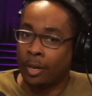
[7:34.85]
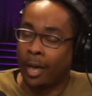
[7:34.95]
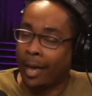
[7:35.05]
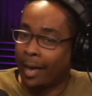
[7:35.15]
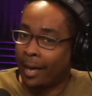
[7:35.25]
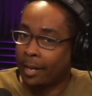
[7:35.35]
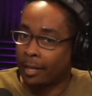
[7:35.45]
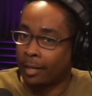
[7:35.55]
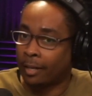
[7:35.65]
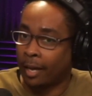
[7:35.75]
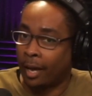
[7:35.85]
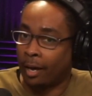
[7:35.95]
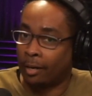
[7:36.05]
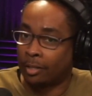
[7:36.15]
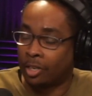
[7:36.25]
And the
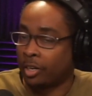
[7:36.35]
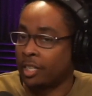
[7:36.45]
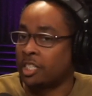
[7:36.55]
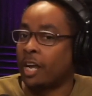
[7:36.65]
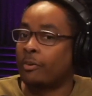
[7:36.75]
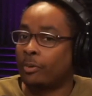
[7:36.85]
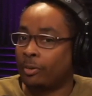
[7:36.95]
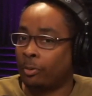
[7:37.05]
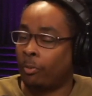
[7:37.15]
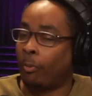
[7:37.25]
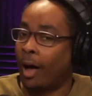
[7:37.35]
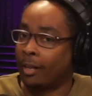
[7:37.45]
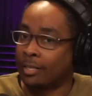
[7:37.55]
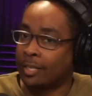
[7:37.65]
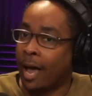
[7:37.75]
Attorney General, while
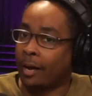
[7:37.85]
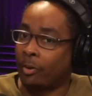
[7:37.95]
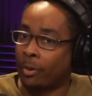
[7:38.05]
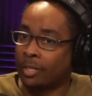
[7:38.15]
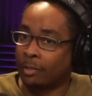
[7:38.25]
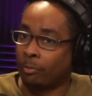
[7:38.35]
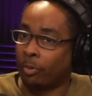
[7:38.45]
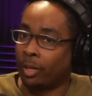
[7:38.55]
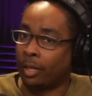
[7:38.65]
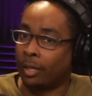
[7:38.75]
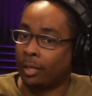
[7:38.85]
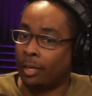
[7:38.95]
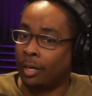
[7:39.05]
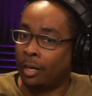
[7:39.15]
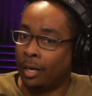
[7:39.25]
is not going to really
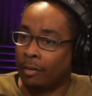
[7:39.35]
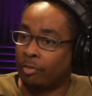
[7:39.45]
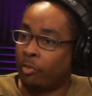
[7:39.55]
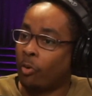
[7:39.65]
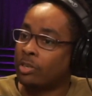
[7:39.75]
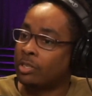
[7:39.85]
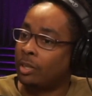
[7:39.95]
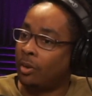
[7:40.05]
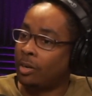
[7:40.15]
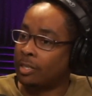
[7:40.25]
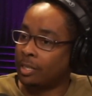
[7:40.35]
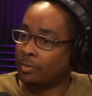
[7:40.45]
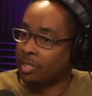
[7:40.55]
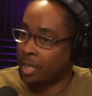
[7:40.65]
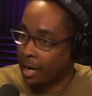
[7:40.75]
enforce the law till
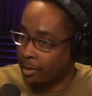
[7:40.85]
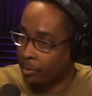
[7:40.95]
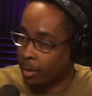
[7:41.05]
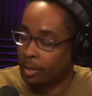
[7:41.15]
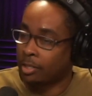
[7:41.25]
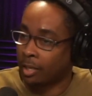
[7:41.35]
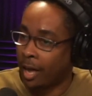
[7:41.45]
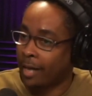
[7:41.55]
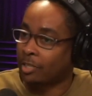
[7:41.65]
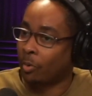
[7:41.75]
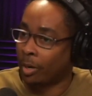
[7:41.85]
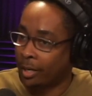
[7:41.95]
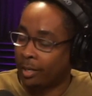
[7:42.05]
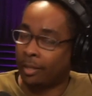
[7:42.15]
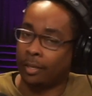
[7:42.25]
July
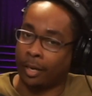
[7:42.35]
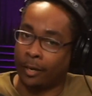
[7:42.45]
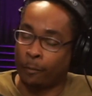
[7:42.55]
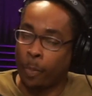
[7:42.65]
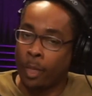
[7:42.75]
20th.